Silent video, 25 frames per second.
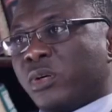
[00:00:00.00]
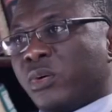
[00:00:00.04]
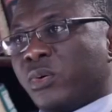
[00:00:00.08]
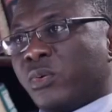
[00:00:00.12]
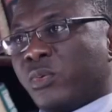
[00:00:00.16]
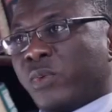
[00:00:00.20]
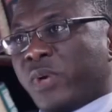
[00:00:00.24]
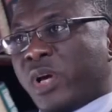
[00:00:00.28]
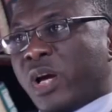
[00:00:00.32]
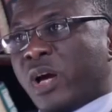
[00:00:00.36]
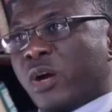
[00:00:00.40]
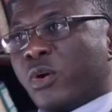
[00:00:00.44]

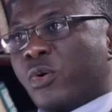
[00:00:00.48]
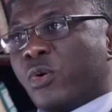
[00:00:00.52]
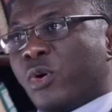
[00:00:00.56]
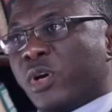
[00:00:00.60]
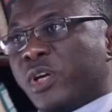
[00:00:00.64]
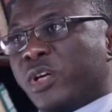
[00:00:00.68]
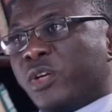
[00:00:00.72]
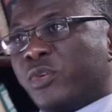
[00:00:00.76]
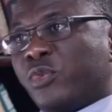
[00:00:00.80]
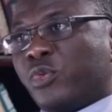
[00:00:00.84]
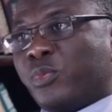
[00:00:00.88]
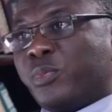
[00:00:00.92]
we are
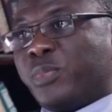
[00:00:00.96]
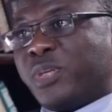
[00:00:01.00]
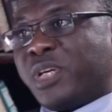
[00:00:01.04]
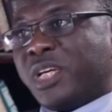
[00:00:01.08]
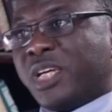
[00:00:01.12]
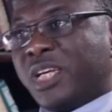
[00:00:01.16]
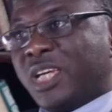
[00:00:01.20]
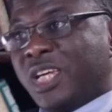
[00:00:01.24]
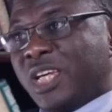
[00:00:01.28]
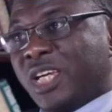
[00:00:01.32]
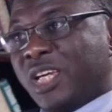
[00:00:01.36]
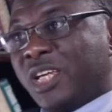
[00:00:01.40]
going to
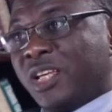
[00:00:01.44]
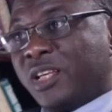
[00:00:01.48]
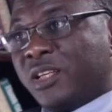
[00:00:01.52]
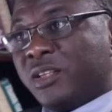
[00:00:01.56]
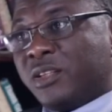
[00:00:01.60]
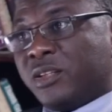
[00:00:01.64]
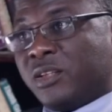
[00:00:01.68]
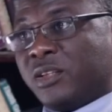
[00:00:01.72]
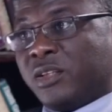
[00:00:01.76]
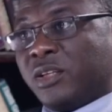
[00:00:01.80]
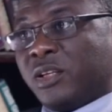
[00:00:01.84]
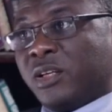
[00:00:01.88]

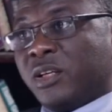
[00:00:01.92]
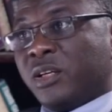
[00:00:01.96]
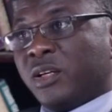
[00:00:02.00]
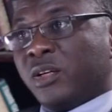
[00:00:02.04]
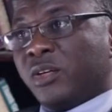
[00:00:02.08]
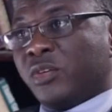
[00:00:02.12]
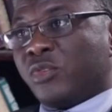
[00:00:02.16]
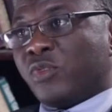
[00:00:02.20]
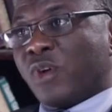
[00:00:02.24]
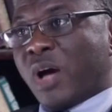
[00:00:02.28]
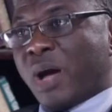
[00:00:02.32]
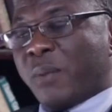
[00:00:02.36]
begin
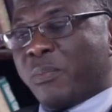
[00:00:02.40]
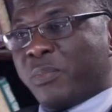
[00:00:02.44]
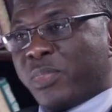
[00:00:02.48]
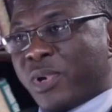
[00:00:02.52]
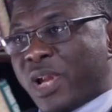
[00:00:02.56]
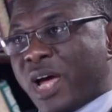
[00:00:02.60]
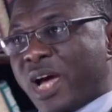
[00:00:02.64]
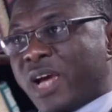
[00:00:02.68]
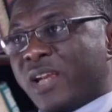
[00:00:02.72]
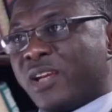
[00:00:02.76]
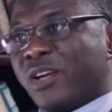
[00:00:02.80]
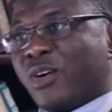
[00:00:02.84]
to
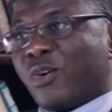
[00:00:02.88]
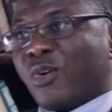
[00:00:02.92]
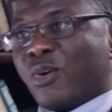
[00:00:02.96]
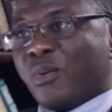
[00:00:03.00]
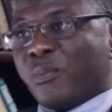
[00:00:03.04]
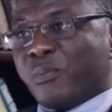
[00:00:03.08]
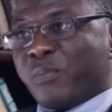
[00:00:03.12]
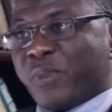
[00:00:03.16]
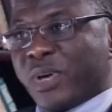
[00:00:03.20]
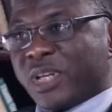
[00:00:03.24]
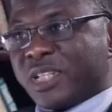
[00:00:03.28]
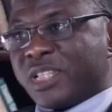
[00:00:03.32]
apply the
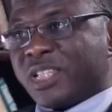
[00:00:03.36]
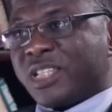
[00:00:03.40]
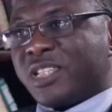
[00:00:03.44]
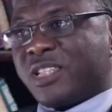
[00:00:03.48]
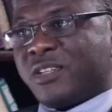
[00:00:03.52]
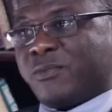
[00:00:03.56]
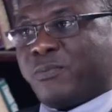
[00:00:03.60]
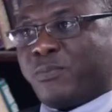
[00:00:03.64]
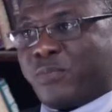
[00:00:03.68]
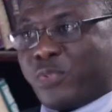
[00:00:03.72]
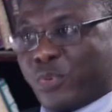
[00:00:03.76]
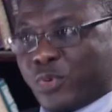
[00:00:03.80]

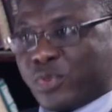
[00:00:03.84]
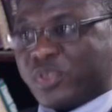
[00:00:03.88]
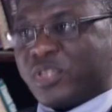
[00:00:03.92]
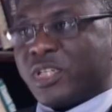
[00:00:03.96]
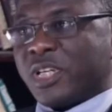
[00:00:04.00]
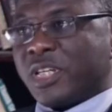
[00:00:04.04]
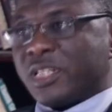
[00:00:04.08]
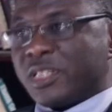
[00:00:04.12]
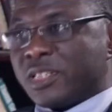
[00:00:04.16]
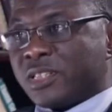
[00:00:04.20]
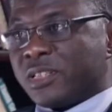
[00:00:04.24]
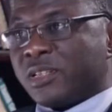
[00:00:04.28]
competitive
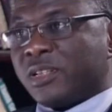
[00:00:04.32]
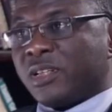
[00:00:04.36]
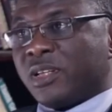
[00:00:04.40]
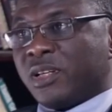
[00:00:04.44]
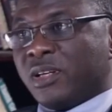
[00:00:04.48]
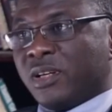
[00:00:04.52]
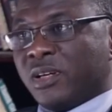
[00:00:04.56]
process